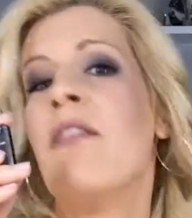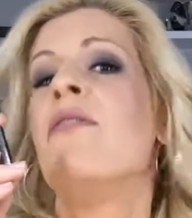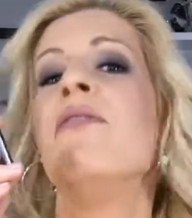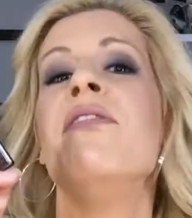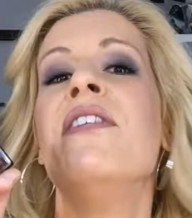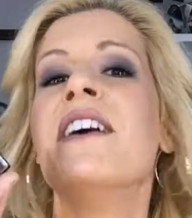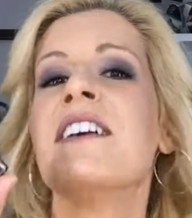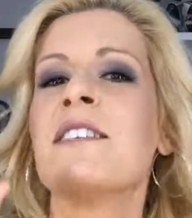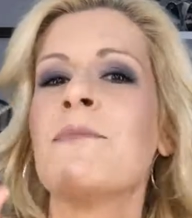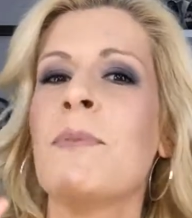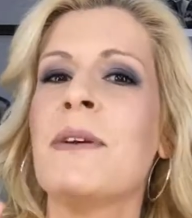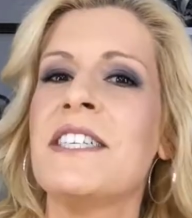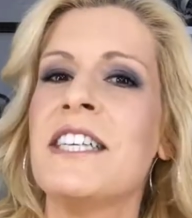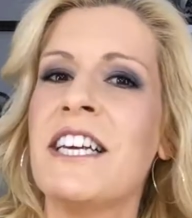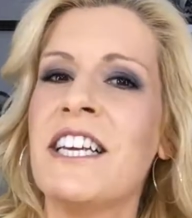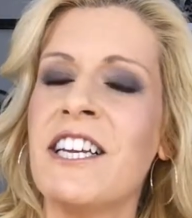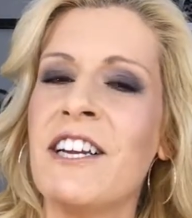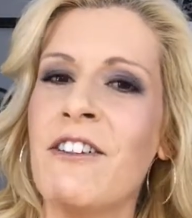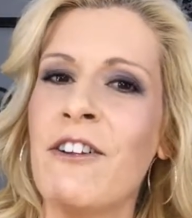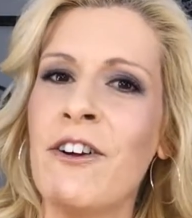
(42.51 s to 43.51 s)
This
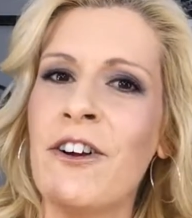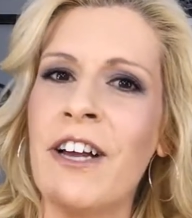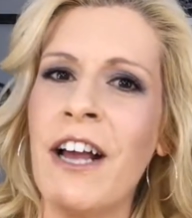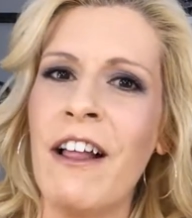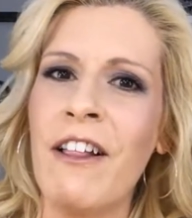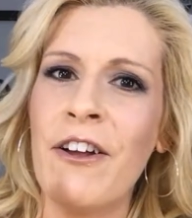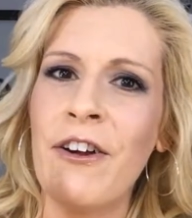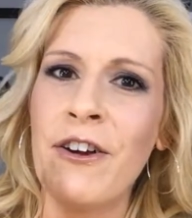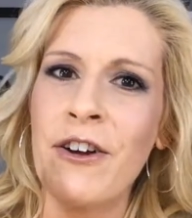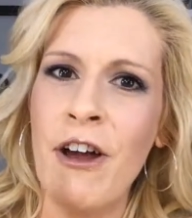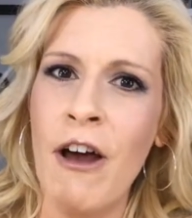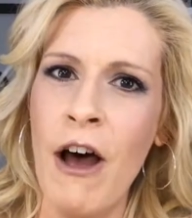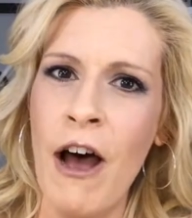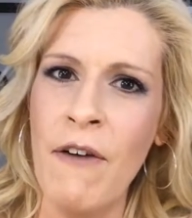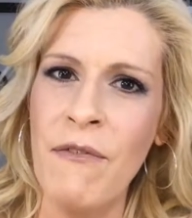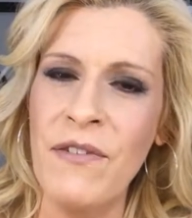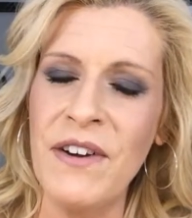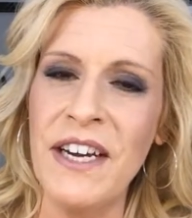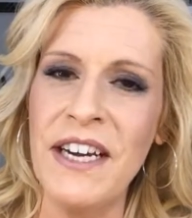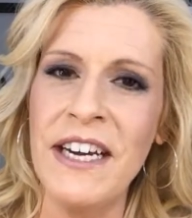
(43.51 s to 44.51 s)
particular color,
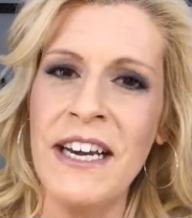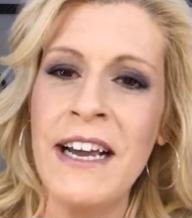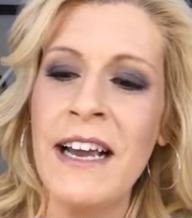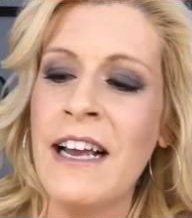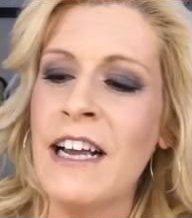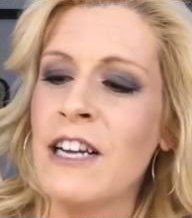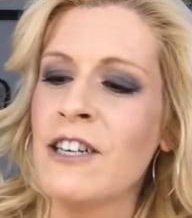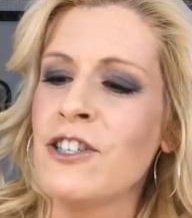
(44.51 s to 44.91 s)
coffee,